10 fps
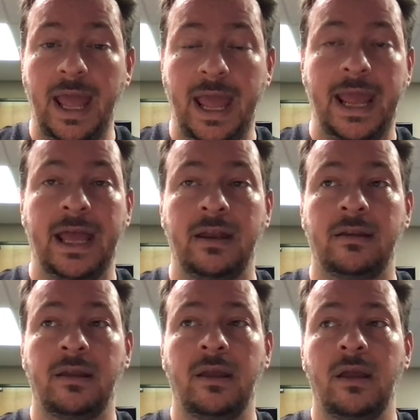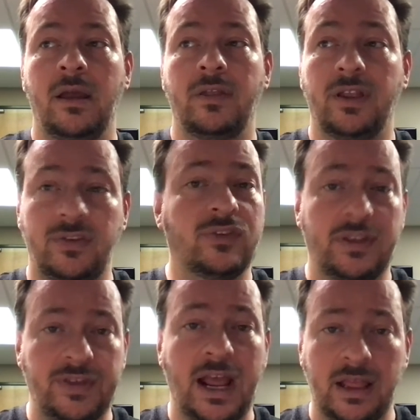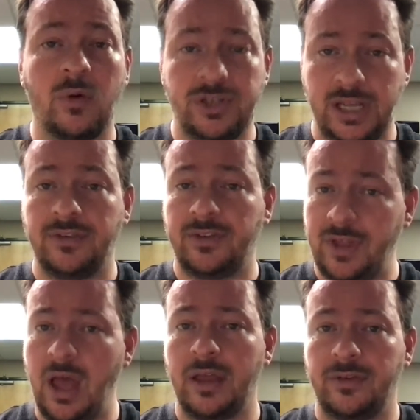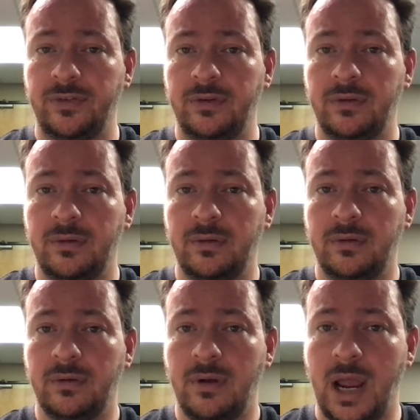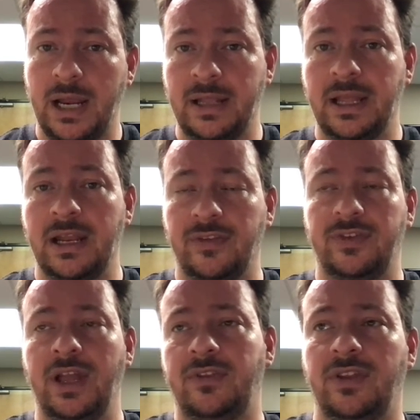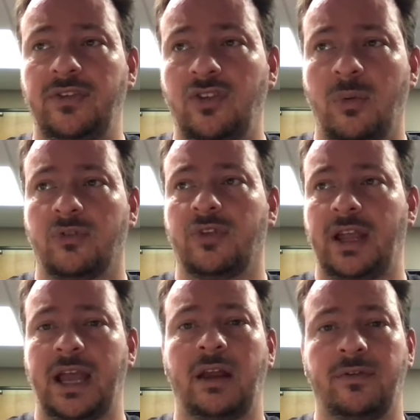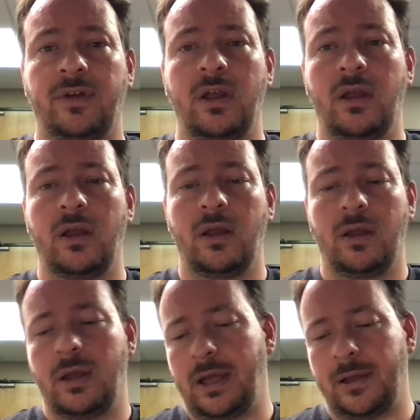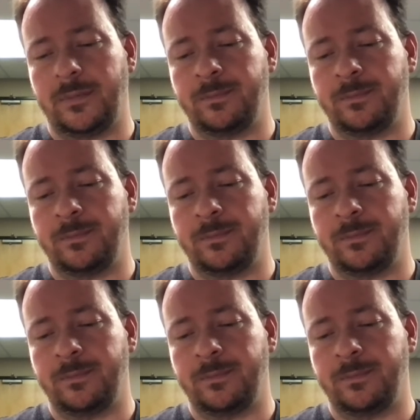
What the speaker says: And this is exactly what Jesus does, right? And in a sense, this is almost like kind of, I